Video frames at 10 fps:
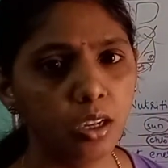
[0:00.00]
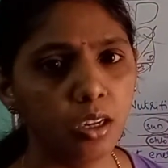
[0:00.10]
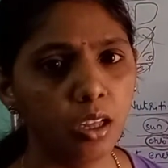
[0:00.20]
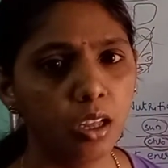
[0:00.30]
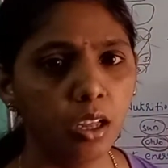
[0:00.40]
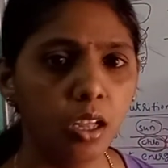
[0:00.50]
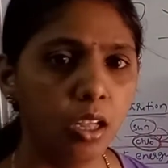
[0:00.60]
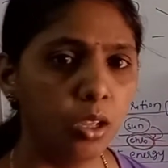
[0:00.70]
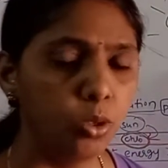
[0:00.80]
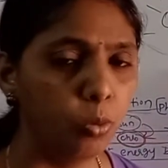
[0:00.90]
in
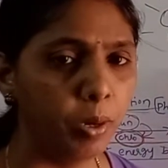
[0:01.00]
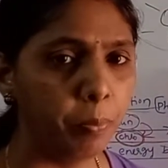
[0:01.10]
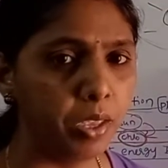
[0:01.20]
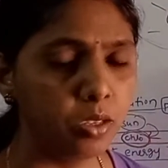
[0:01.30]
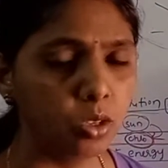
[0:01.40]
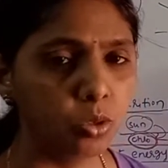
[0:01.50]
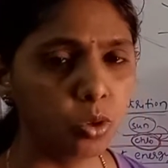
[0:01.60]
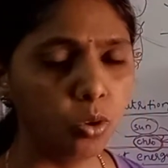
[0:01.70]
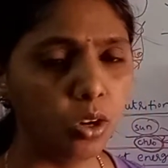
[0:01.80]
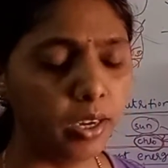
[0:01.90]
human beings.
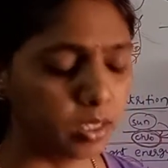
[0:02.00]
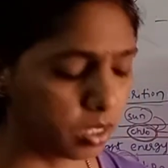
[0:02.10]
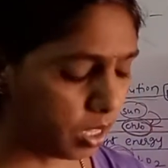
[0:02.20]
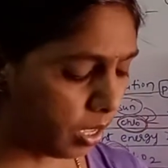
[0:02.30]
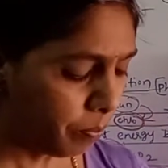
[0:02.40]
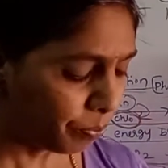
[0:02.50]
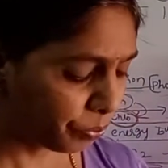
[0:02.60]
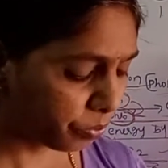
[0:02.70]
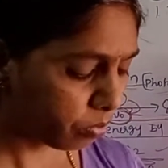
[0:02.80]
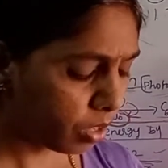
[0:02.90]
So let us see
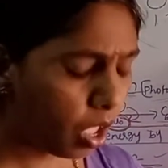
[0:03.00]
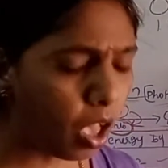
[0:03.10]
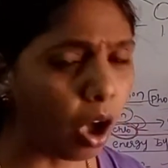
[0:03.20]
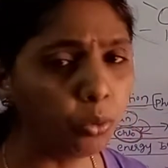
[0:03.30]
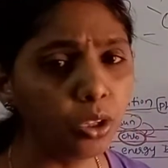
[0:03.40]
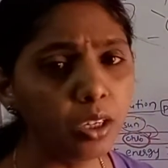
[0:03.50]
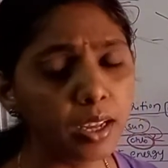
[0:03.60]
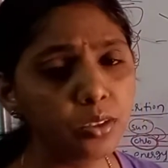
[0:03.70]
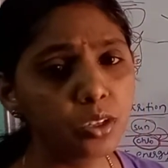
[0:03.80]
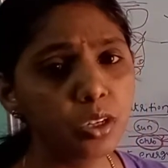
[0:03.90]
how the
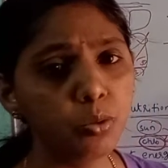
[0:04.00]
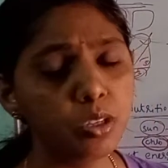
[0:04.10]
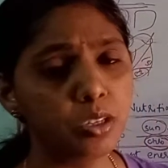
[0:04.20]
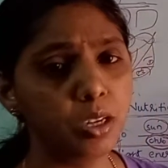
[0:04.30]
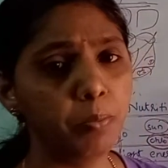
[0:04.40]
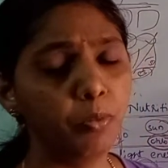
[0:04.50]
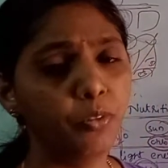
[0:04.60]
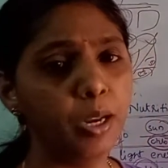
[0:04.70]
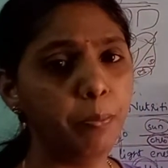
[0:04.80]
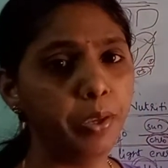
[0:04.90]
digestive system will
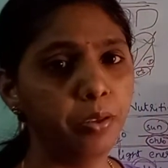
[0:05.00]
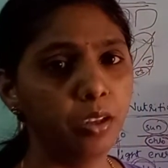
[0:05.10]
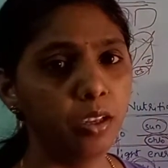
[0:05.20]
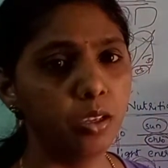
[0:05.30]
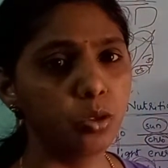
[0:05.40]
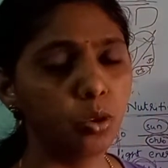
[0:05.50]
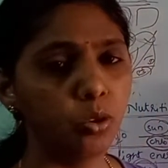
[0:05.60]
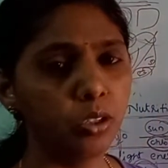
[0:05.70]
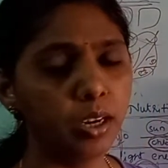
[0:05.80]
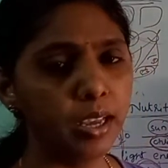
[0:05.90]
be.
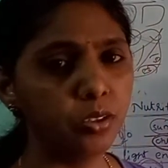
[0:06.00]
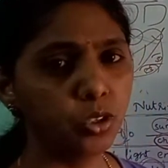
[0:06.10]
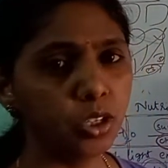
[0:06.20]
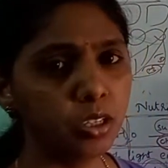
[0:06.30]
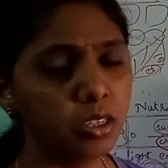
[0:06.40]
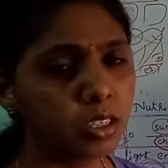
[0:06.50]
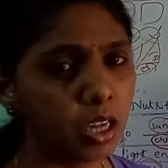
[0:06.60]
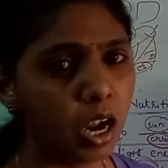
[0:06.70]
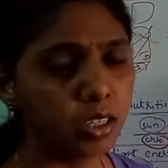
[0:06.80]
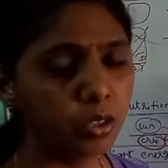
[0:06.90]
So the digestion
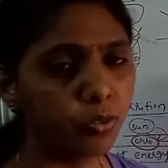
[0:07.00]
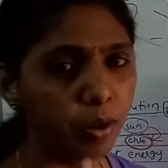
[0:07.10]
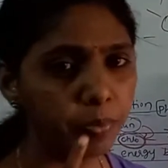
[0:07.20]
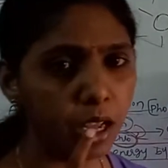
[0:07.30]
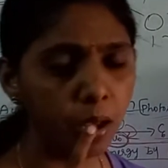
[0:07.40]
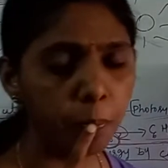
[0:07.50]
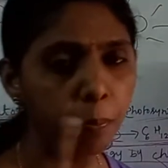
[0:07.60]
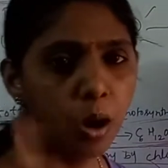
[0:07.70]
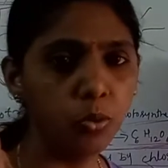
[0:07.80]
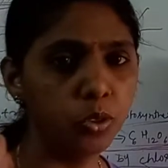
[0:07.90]
starts from the
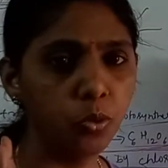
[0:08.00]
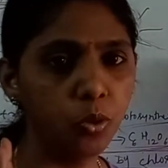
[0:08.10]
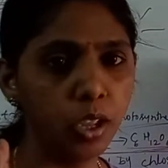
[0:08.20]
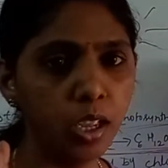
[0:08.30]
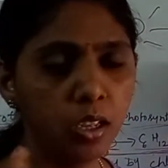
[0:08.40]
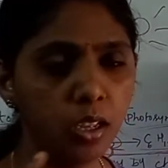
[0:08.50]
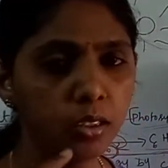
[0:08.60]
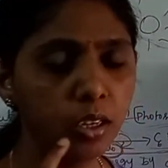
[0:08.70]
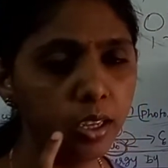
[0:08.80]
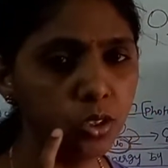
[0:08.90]
mouth. Okay,
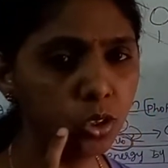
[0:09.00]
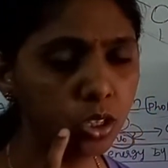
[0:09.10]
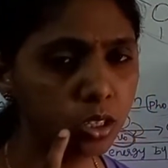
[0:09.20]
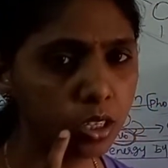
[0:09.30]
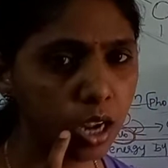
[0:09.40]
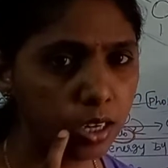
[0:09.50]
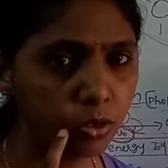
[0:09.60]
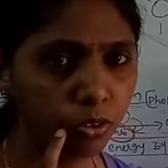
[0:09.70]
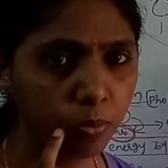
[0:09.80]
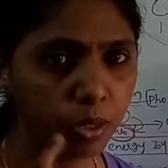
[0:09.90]
the digestion starts
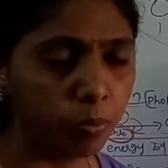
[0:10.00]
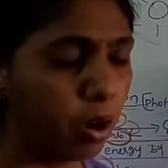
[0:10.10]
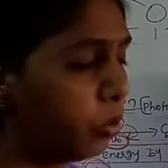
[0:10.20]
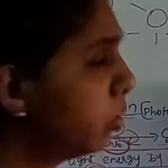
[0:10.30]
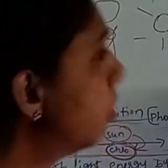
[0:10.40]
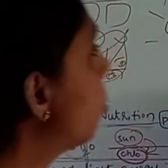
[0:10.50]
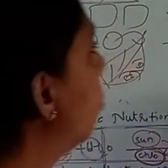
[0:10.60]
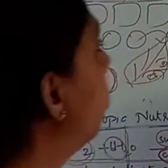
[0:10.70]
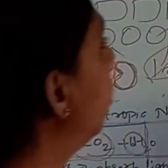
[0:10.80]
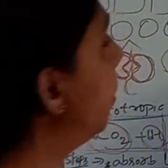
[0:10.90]
from the mouth.
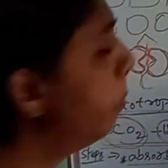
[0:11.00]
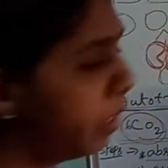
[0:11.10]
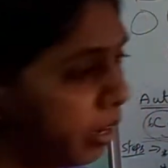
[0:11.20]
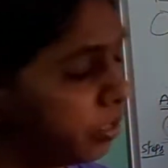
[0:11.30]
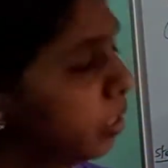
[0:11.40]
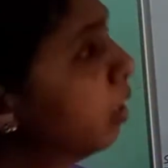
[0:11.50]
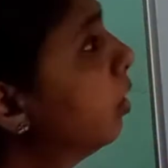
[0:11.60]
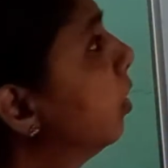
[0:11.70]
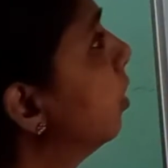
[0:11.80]
So let me write here.